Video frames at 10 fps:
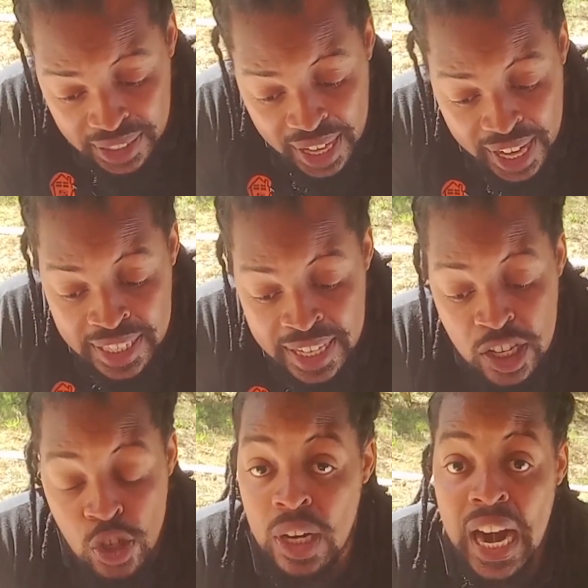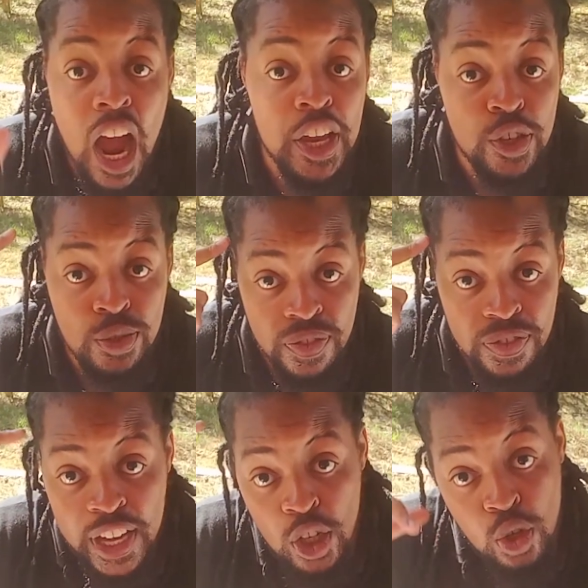And this is not how you used to
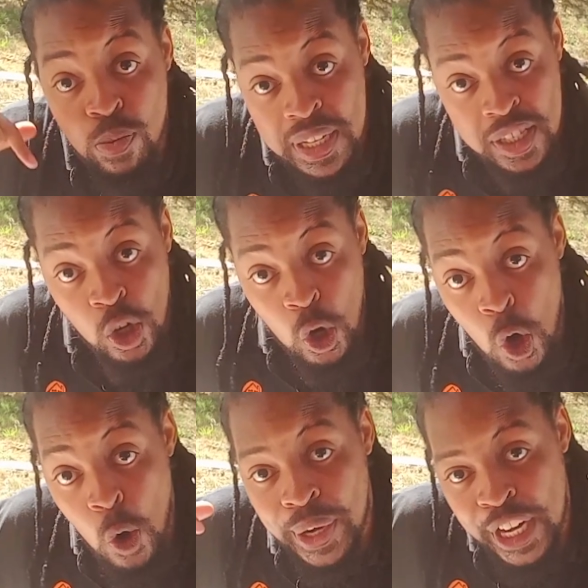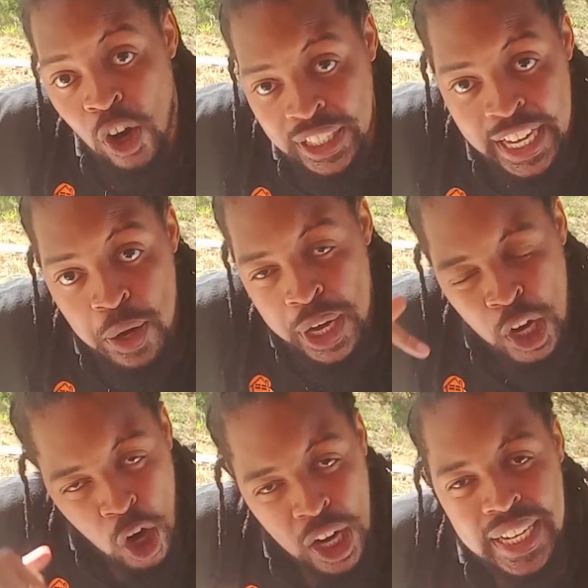think 2 months ago when he got in. When he
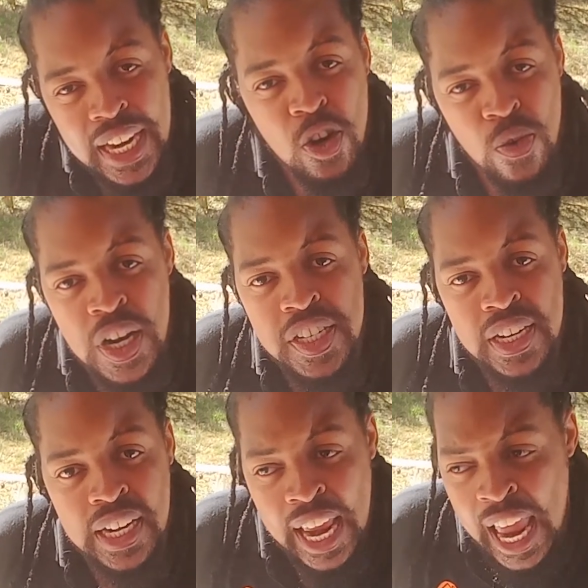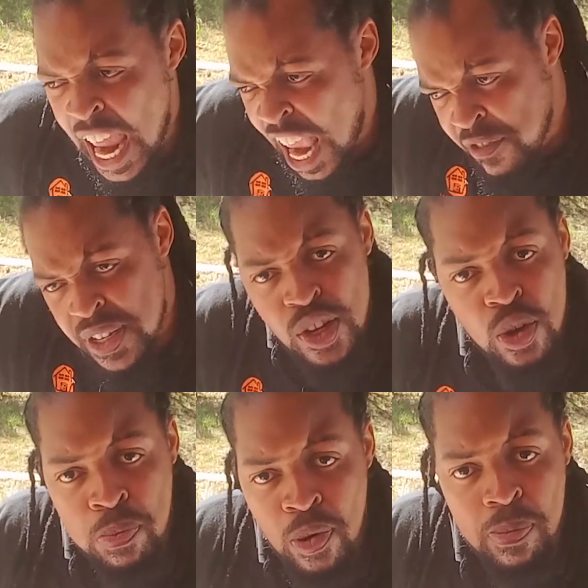got in originally, every
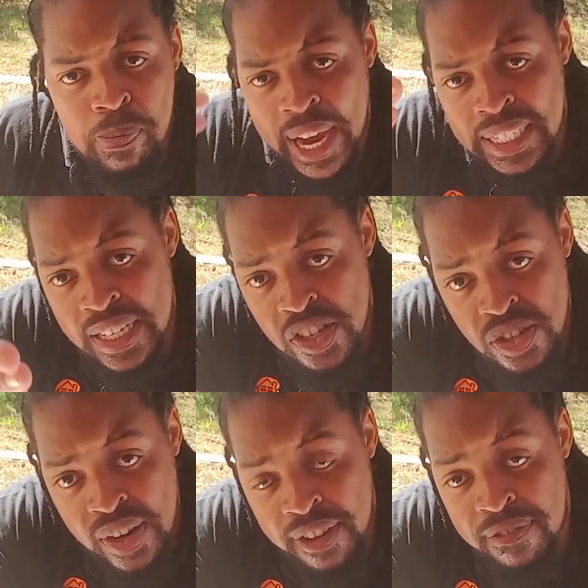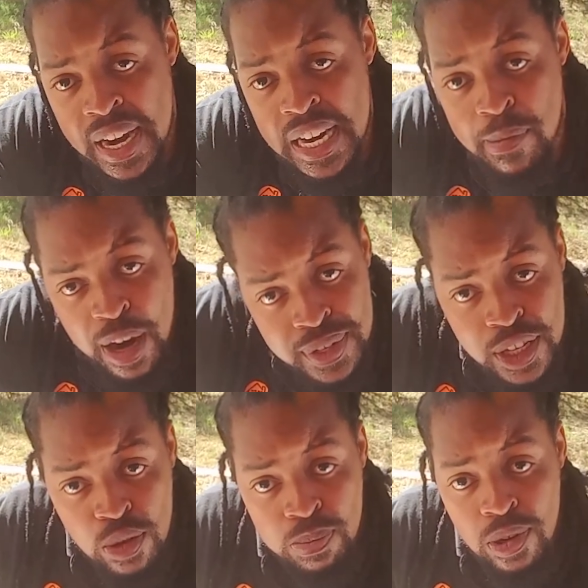single pullback didn't strike fear in him. Every
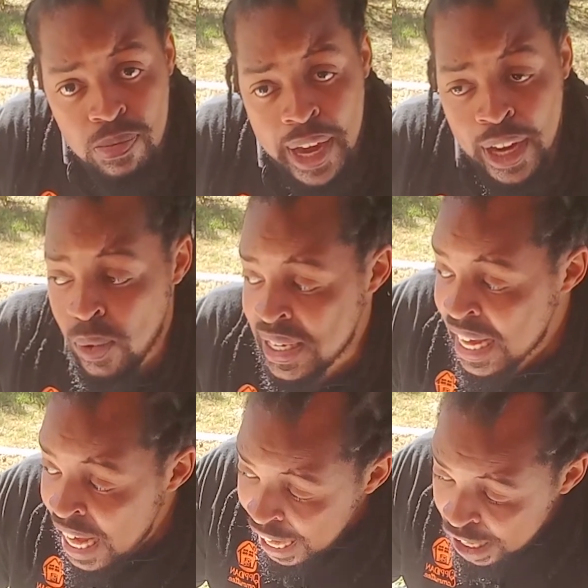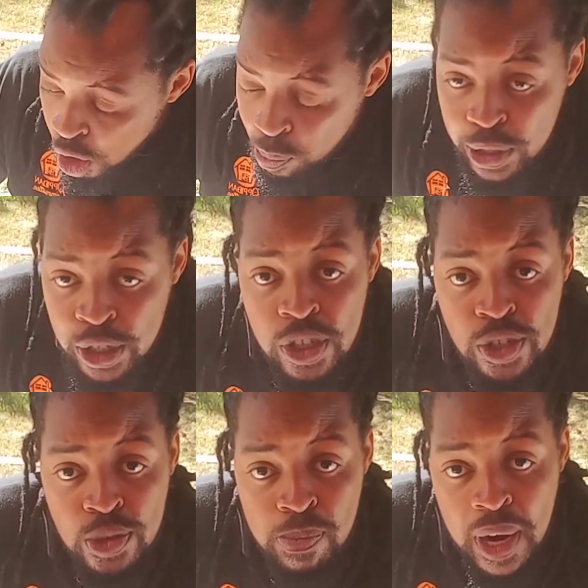single pullback was an
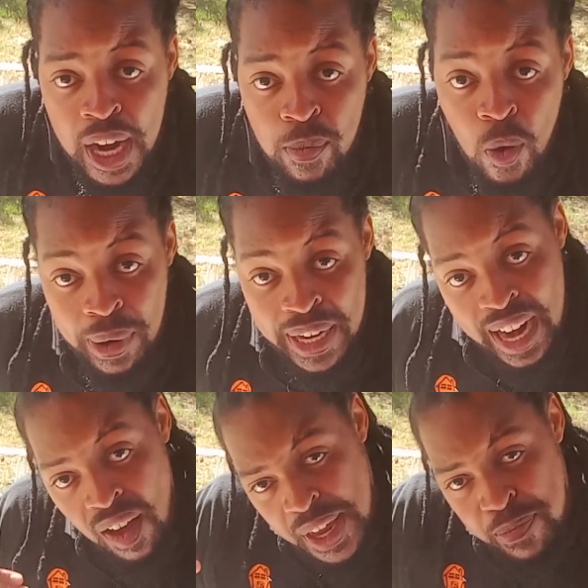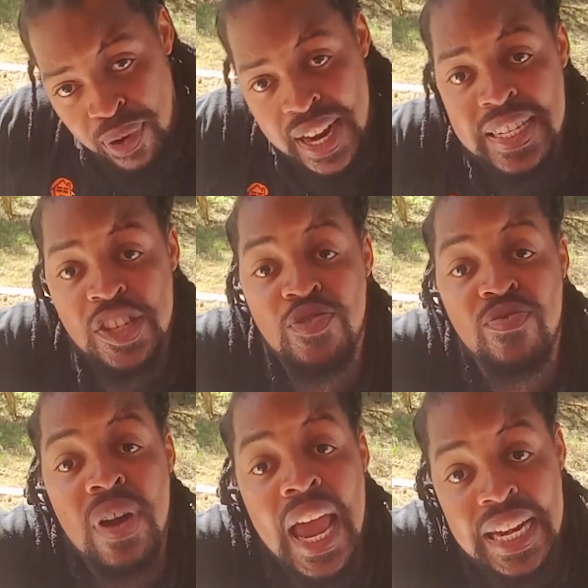opportunity to buy more. But now that price has
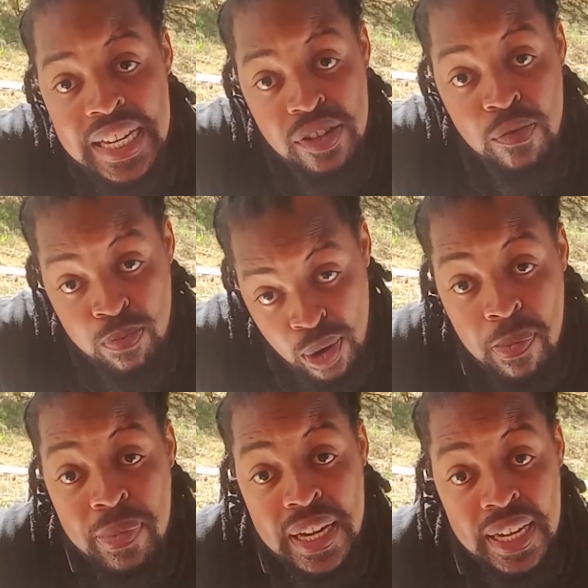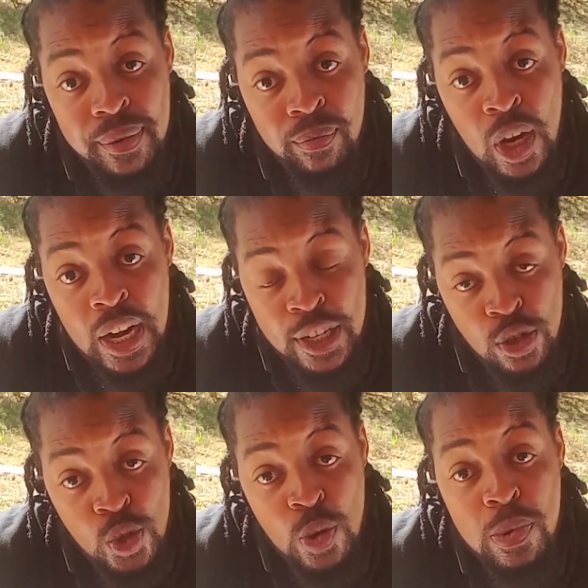rallied properly
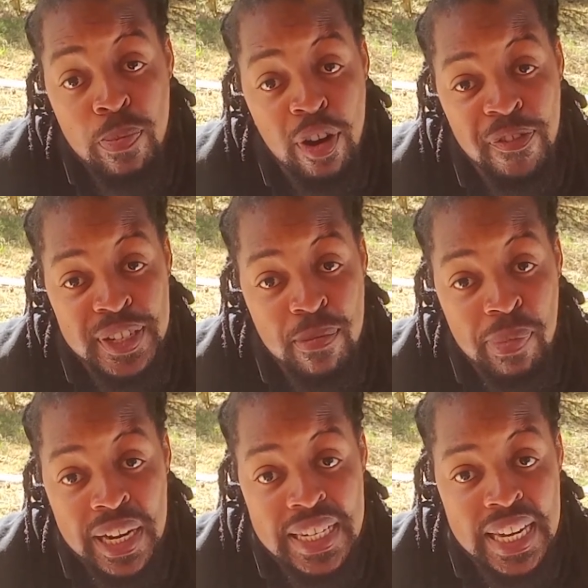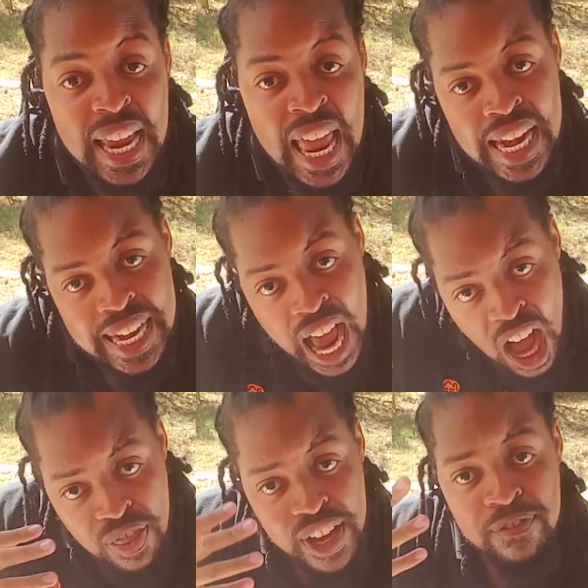into super profitability,
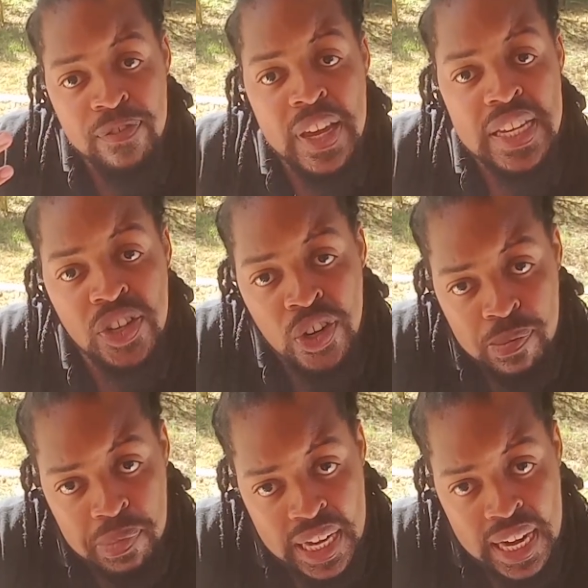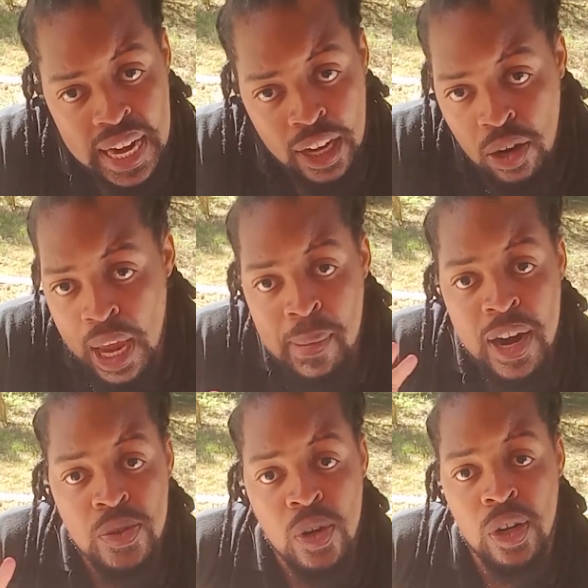now that fear is creeping in. Like, okay, I might
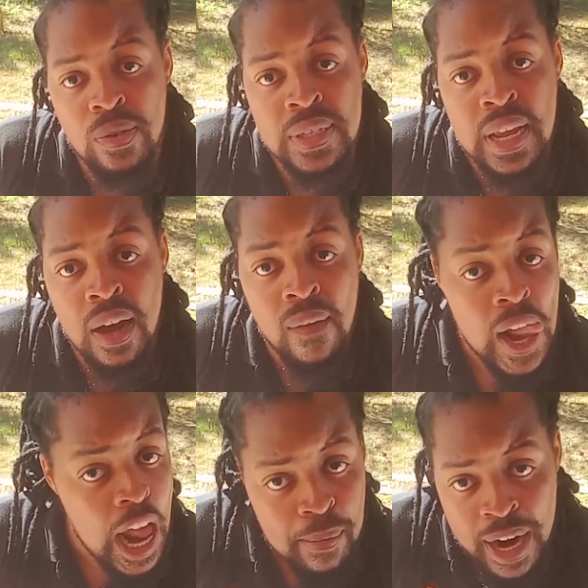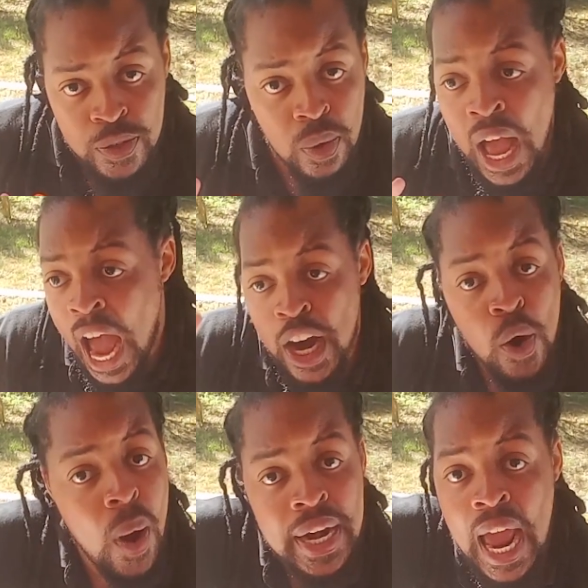as well close now. I
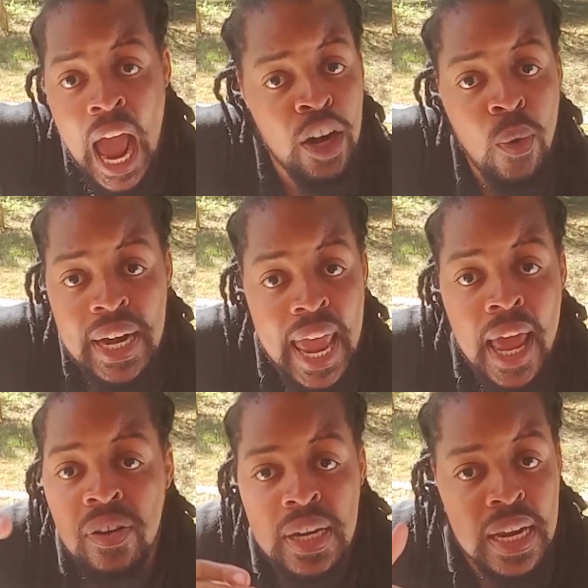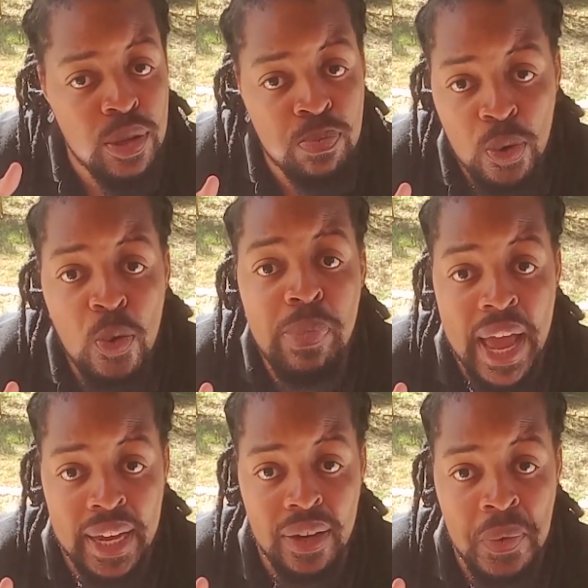don't wanna handle another
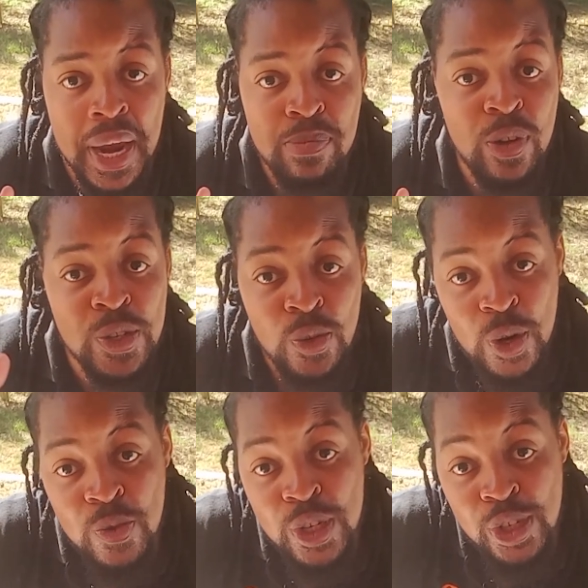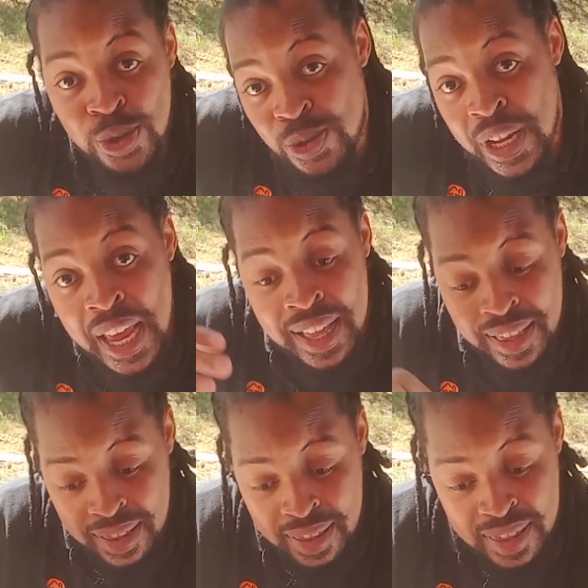pullback, right? Because it's gonna reduce
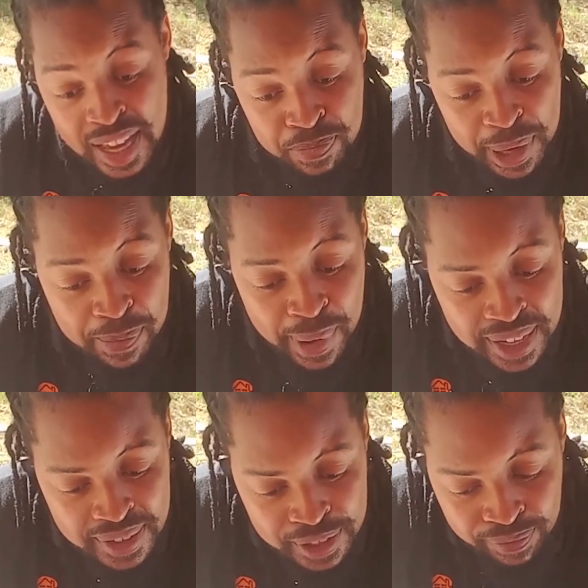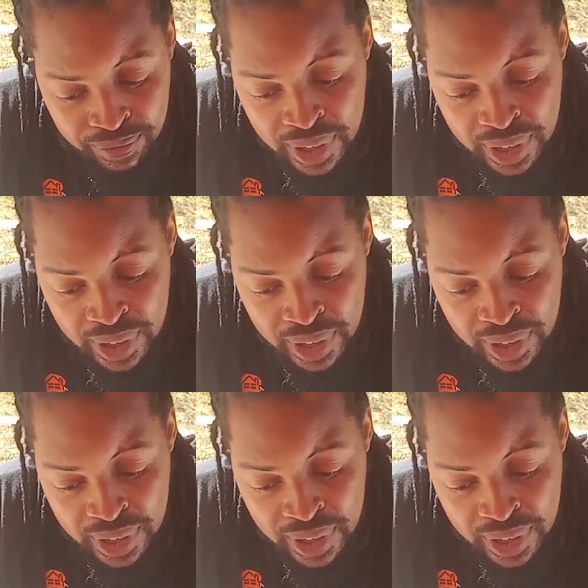that big balance.